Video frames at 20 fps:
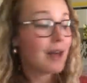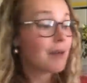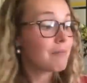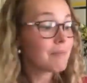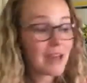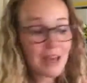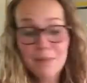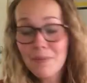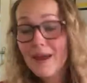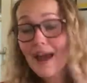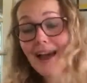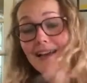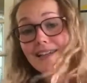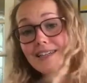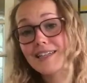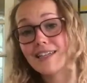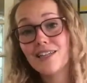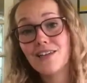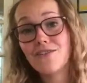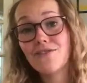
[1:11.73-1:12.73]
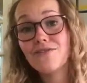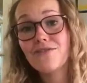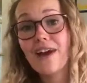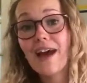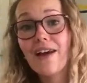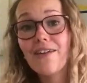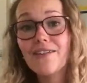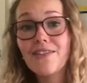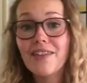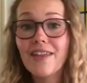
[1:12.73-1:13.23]
Maybe actually you
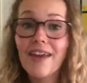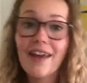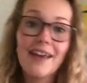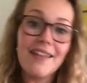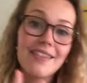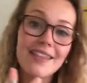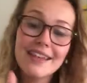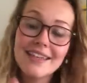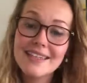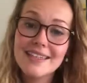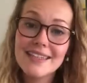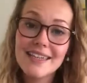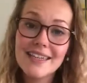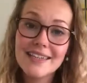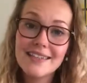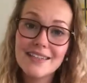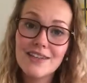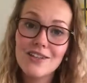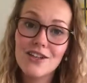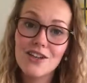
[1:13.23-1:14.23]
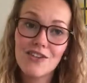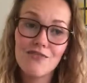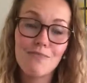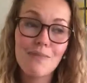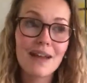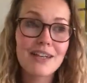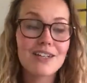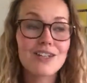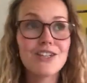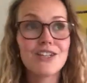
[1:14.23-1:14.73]
found that in this season you've
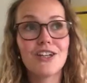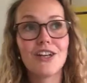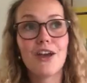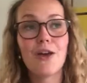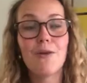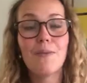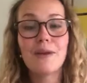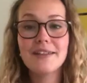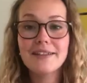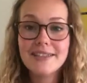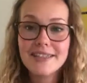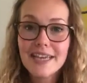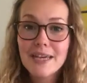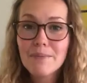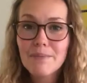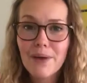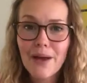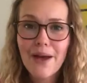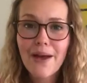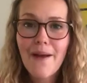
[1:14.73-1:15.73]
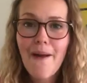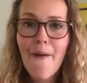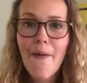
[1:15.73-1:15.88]
managed to go a bit deeper